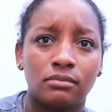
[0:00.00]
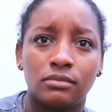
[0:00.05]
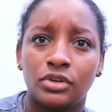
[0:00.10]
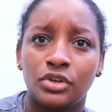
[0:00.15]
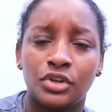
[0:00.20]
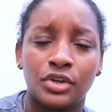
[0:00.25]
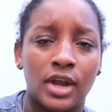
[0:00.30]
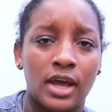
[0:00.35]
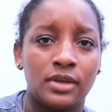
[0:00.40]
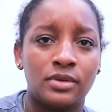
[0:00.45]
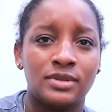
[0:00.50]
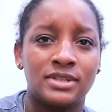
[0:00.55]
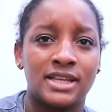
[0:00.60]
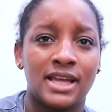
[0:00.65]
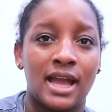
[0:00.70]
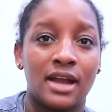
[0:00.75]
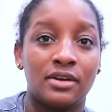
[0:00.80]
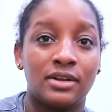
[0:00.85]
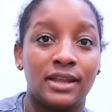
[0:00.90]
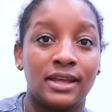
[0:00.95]
you're not using
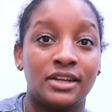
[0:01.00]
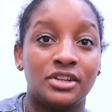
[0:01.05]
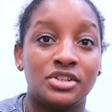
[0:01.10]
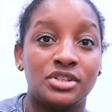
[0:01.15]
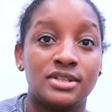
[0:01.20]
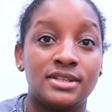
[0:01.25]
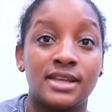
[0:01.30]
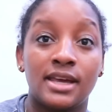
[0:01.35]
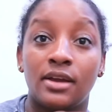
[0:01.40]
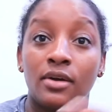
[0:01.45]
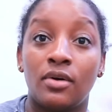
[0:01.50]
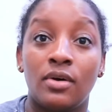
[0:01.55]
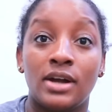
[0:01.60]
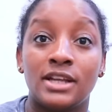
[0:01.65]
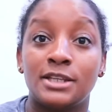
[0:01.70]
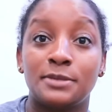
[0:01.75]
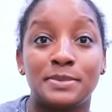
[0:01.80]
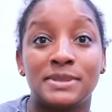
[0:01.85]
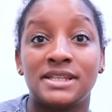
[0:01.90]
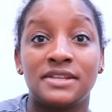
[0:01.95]
acrylic and she's like oh i
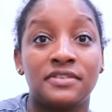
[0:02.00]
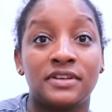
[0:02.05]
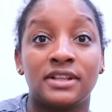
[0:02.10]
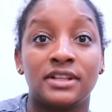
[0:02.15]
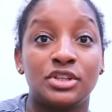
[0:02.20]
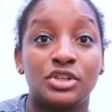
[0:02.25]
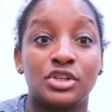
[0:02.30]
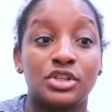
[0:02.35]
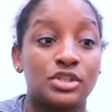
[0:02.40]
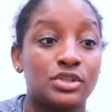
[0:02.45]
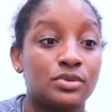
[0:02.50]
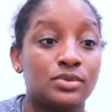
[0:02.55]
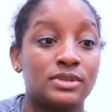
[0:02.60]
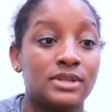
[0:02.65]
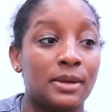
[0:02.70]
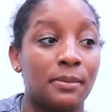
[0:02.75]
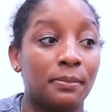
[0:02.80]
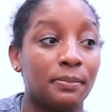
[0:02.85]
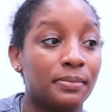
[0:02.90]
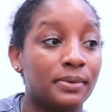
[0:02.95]
specifically just do
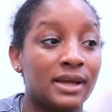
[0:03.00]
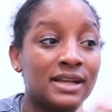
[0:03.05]
dip